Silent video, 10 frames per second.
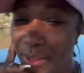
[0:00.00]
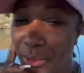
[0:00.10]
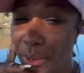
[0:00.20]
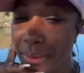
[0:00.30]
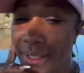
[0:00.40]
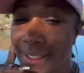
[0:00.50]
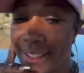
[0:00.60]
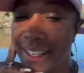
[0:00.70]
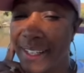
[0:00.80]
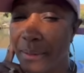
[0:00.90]
You'll be
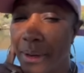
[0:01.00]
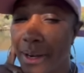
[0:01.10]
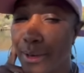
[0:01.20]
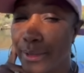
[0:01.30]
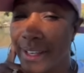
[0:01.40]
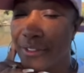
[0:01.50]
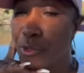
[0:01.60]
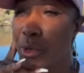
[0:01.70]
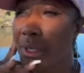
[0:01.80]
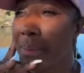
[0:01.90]
skin and bones at
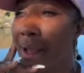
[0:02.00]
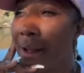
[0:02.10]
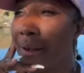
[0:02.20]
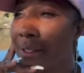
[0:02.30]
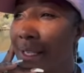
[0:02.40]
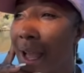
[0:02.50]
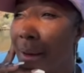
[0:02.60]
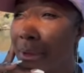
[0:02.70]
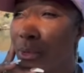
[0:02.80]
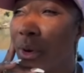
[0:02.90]
40 pounds.
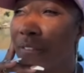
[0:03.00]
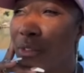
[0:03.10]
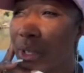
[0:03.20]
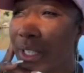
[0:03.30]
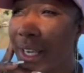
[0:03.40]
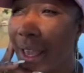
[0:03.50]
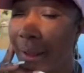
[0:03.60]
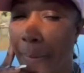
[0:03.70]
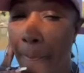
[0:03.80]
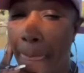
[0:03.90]
I'll be
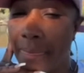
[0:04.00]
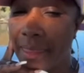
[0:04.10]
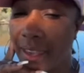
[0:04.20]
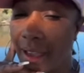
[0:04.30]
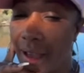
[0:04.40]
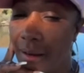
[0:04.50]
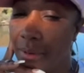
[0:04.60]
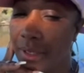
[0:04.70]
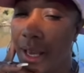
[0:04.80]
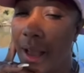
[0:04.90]
148. Yeah, I'll
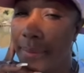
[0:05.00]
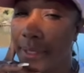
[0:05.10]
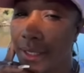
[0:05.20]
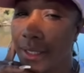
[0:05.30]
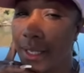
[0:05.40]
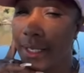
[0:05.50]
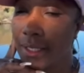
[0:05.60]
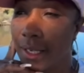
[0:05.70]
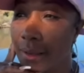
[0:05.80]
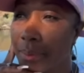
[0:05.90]
be I'll be looking
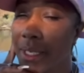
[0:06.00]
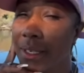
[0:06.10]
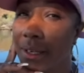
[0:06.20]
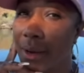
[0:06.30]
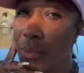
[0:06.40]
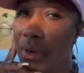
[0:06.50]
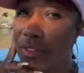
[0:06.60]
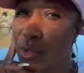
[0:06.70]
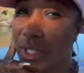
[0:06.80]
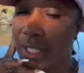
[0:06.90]
like Jada Pinkett at
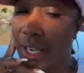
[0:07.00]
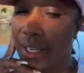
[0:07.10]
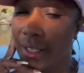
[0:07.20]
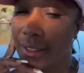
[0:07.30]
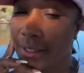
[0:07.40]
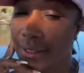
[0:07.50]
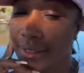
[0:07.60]
148.